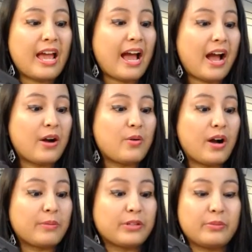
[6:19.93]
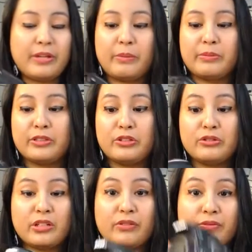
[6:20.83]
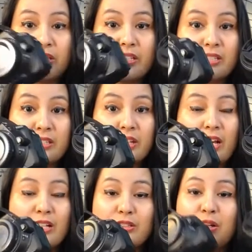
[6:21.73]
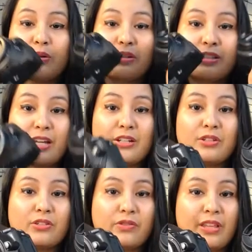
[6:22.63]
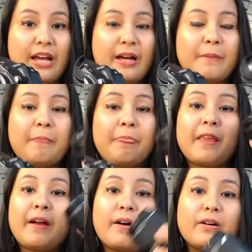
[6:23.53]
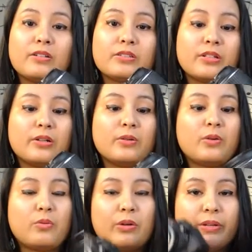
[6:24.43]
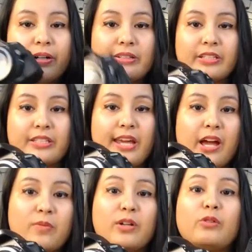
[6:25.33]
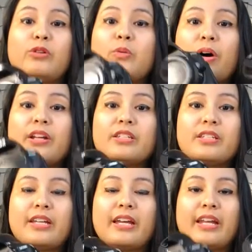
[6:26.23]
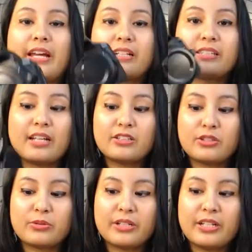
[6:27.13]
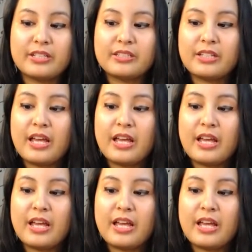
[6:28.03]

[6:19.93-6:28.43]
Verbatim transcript: how I'm going to be able to do stuff with this. So stay tuned for that. Also, when we got this camera, we wanted to get accessories